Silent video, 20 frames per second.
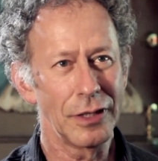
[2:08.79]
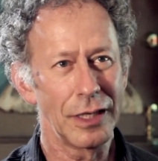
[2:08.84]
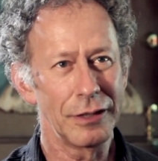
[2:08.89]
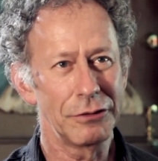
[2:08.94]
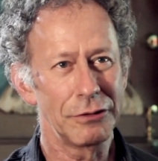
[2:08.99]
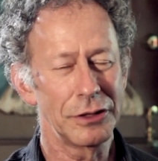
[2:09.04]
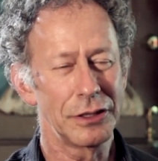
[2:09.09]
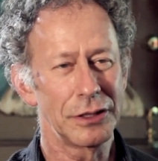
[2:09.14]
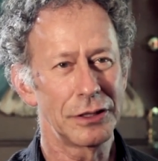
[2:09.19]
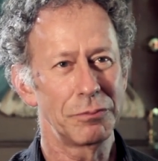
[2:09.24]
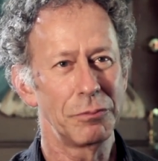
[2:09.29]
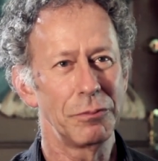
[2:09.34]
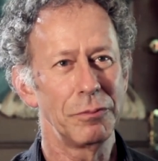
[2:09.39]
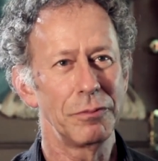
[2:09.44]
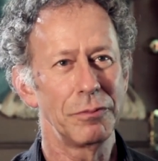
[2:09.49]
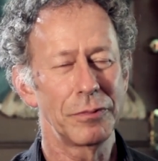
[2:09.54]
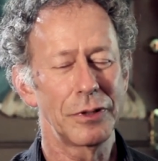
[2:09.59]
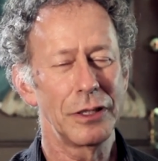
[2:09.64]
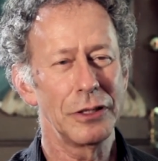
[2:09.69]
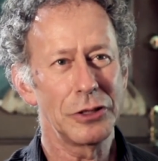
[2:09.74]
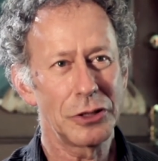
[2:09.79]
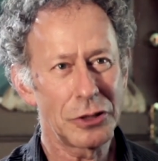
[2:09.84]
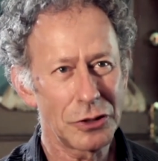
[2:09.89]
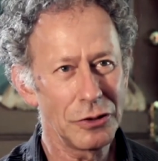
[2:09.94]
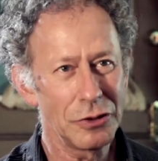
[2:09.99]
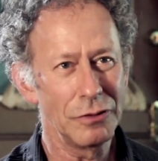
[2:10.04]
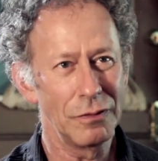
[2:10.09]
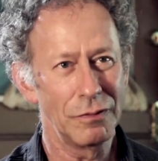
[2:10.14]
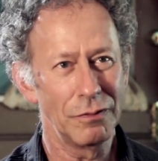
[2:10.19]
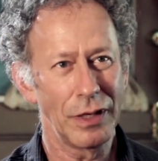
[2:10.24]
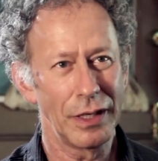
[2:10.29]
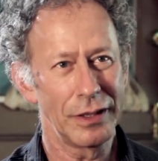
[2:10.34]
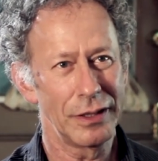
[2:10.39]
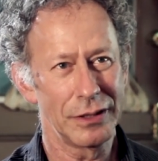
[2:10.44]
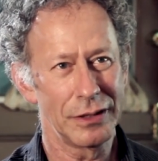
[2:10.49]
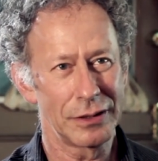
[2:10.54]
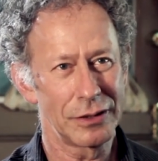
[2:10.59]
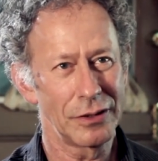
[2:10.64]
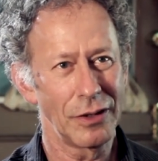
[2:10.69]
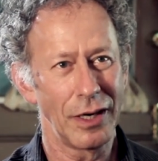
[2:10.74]
I was just consumed by
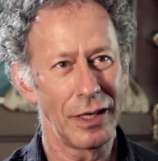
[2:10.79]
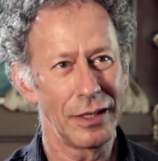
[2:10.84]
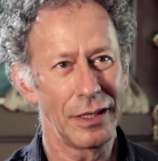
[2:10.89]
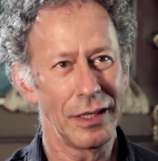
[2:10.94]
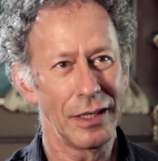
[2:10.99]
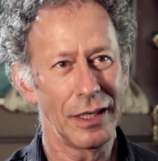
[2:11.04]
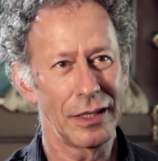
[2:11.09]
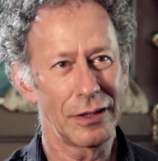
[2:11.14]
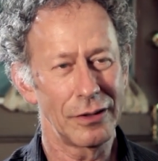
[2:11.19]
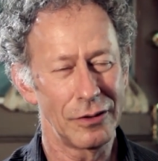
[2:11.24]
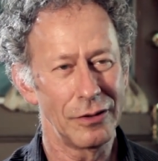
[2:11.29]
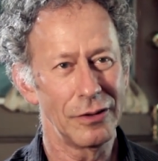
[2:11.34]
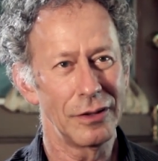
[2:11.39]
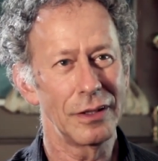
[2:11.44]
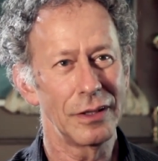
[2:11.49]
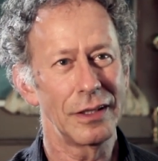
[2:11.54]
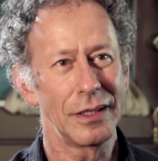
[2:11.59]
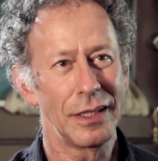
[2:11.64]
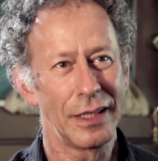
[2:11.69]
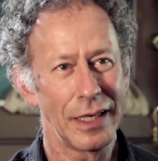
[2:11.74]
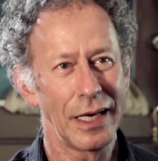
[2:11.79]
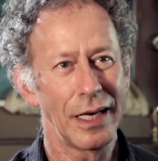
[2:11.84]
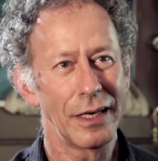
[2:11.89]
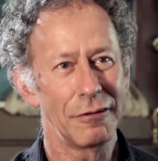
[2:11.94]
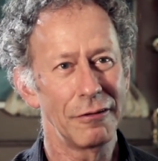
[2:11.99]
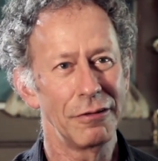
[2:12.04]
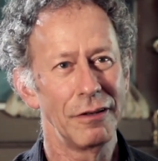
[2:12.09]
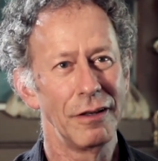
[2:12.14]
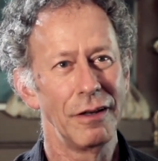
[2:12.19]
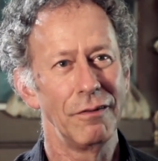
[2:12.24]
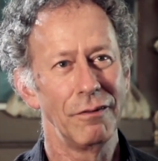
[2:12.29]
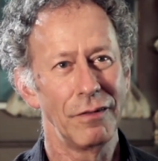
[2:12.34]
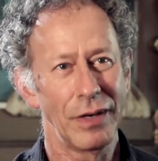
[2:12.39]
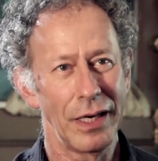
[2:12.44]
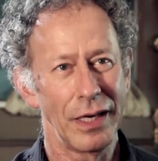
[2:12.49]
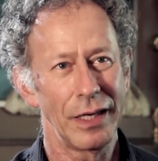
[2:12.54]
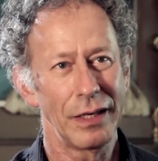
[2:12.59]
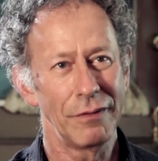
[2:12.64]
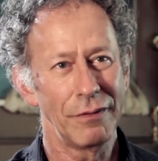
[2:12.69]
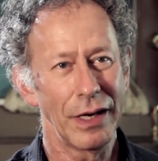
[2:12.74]
this thought and I couldn't get out of
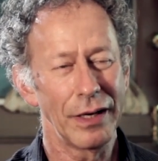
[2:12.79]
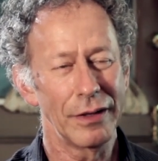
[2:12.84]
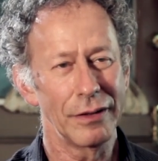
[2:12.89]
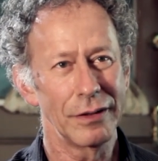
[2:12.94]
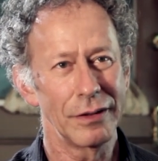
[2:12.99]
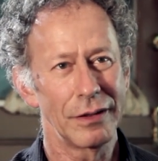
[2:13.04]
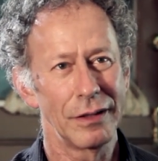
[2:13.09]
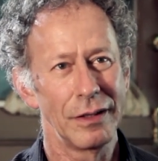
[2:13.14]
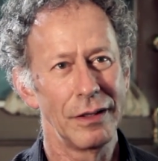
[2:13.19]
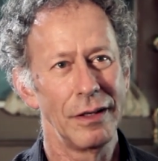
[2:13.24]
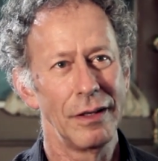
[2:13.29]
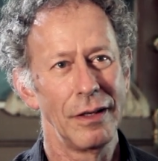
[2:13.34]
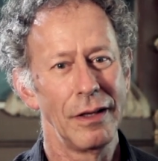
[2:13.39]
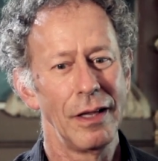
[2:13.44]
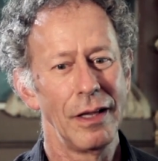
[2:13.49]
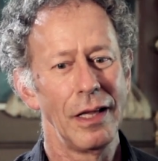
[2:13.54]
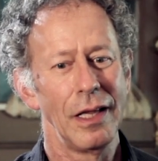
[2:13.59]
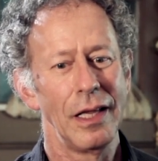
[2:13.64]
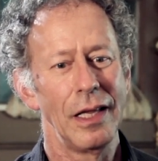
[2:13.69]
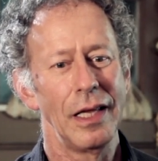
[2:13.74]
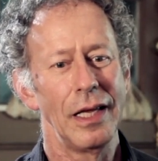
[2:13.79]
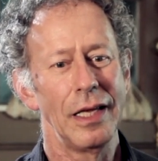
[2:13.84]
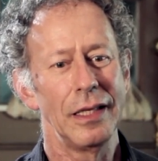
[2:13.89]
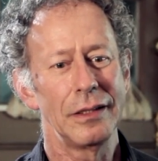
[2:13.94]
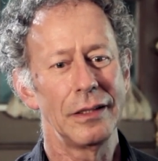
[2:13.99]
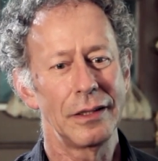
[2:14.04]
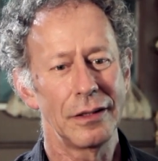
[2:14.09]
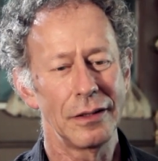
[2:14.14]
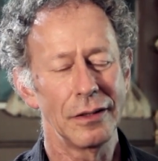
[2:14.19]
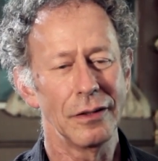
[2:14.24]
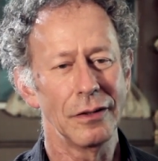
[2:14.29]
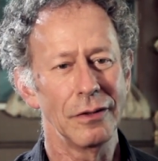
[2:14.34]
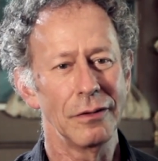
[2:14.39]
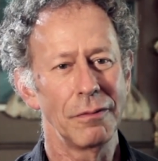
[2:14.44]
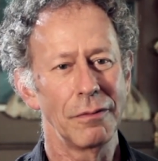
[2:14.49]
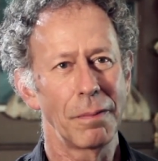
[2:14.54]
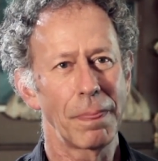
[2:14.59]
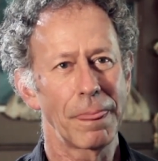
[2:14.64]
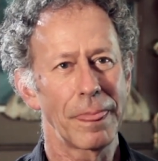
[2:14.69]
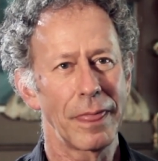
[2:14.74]
my head about it until